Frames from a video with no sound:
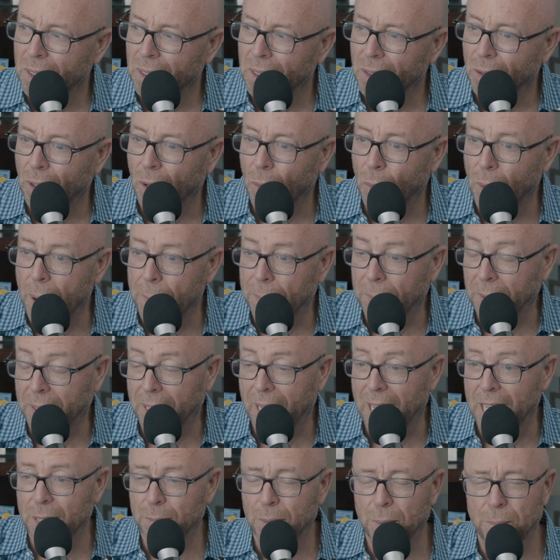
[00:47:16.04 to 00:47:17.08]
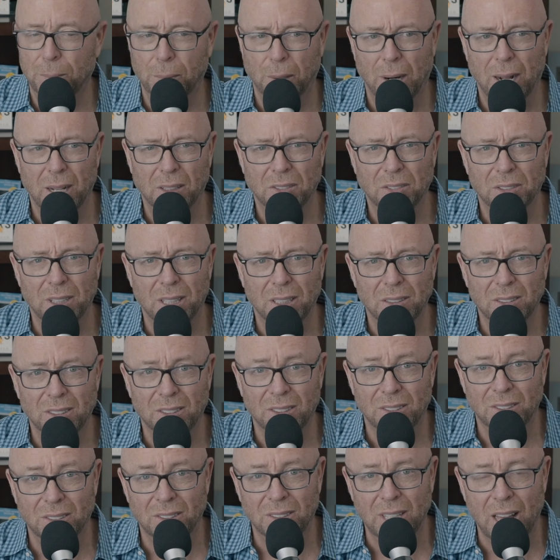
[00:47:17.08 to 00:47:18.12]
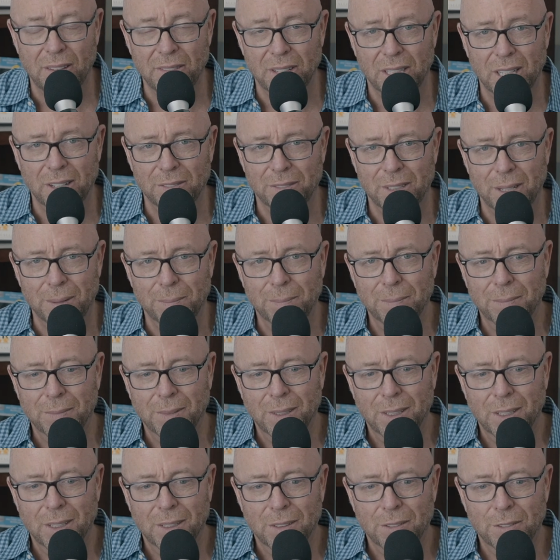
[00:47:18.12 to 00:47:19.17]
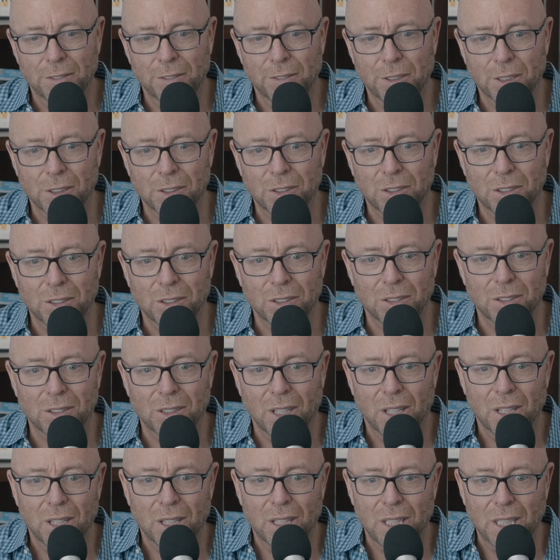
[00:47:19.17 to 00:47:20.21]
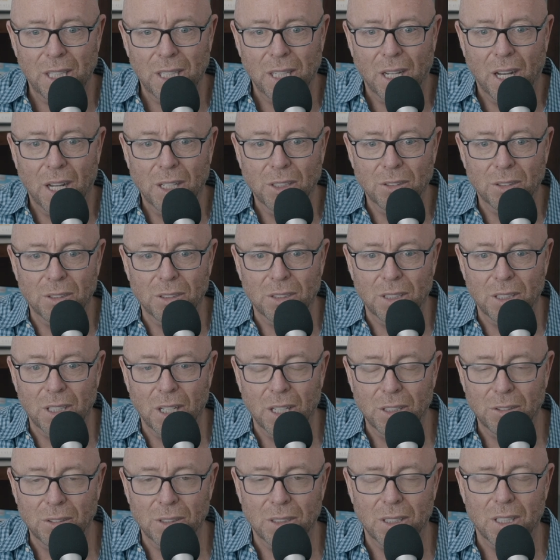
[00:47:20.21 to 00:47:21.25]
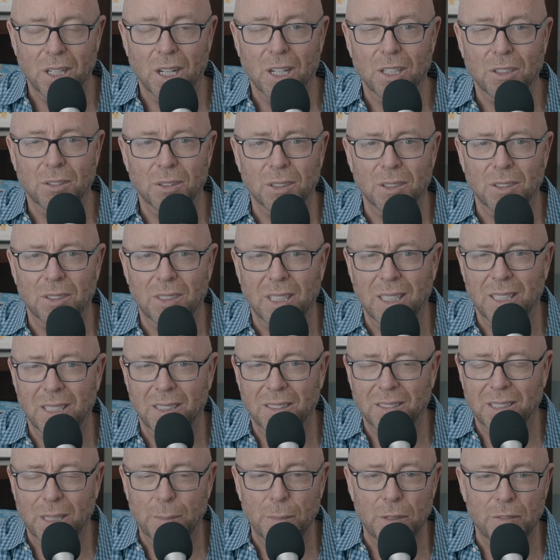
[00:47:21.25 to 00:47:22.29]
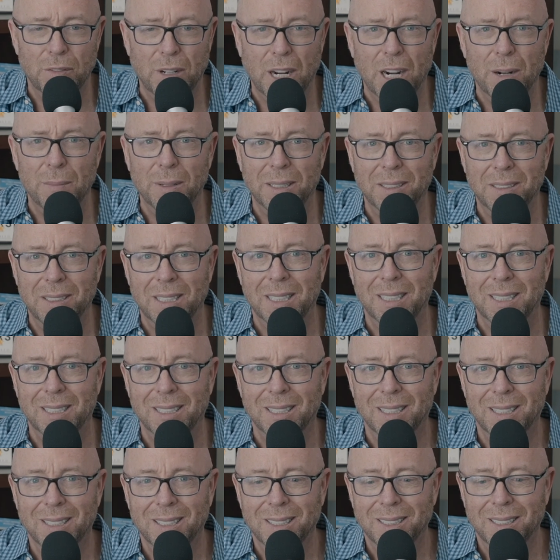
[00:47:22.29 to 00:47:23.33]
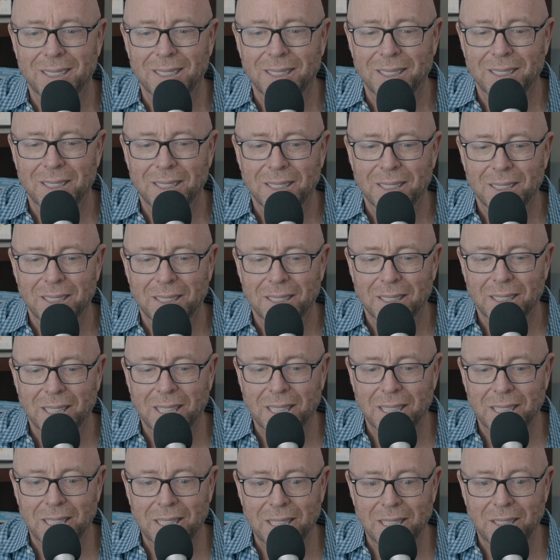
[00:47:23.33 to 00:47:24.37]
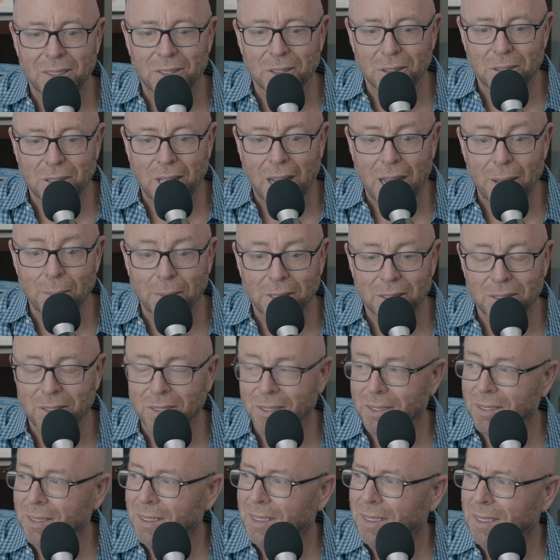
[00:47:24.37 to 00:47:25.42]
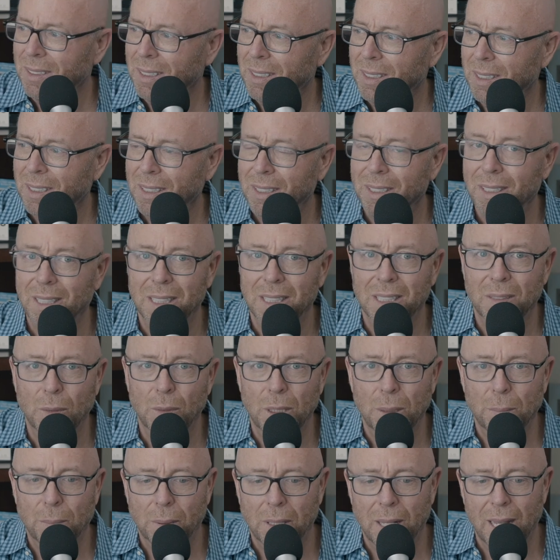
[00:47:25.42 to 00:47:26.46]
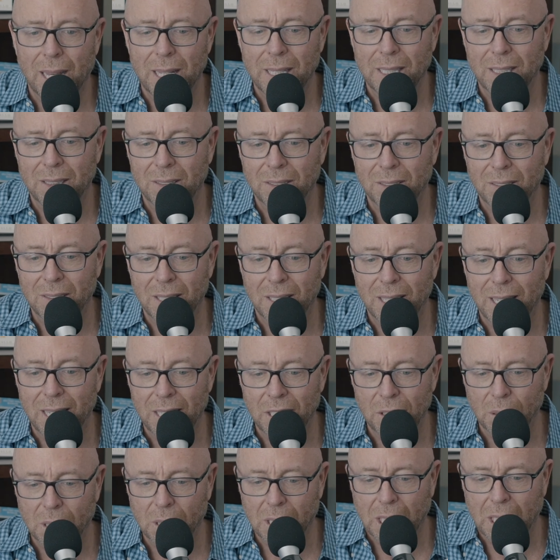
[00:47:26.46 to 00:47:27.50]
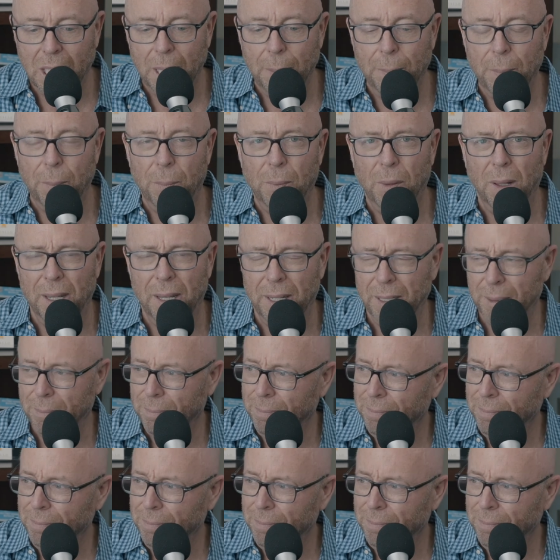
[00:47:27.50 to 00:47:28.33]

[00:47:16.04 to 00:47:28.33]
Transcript: A replicatable process, seven of them, mm -hmm. versus the hundreds and hundreds and hundreds that in the same environment didn't. Like these are timeless. Like we apply these today, and you keep applying them.